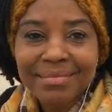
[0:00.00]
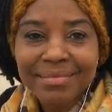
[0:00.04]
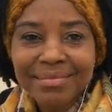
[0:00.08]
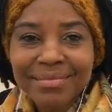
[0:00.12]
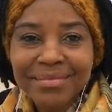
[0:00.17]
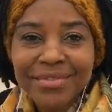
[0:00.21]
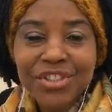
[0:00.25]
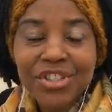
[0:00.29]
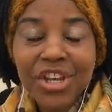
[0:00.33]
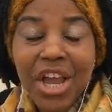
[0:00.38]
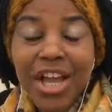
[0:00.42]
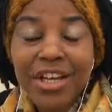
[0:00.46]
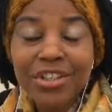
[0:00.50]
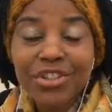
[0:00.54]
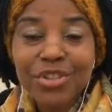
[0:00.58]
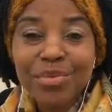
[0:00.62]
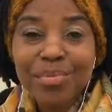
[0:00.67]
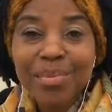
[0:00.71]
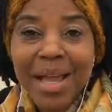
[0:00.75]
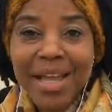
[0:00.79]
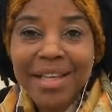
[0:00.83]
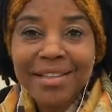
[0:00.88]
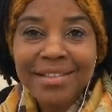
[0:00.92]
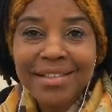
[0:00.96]

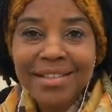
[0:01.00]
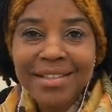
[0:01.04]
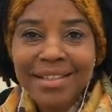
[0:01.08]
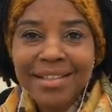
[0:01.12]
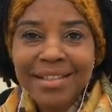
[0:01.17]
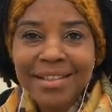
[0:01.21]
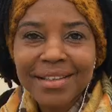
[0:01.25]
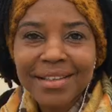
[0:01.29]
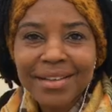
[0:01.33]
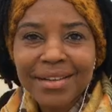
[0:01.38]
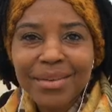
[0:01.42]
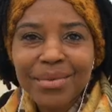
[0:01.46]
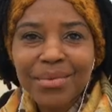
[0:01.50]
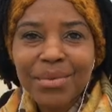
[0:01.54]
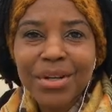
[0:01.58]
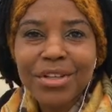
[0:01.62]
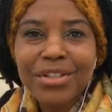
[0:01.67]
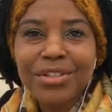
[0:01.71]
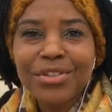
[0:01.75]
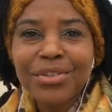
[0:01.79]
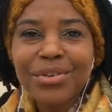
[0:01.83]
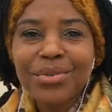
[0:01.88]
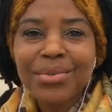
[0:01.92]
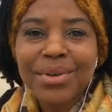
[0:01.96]
judgment. What
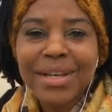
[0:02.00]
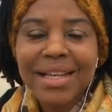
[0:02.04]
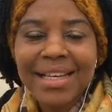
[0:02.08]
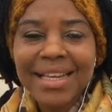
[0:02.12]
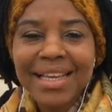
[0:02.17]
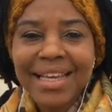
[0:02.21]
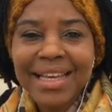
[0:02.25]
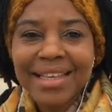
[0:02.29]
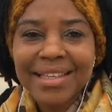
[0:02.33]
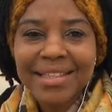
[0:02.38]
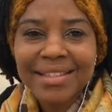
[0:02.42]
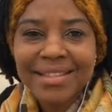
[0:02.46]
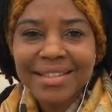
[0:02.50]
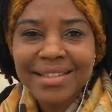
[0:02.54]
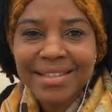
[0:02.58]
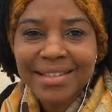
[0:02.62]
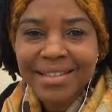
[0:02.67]
do you release?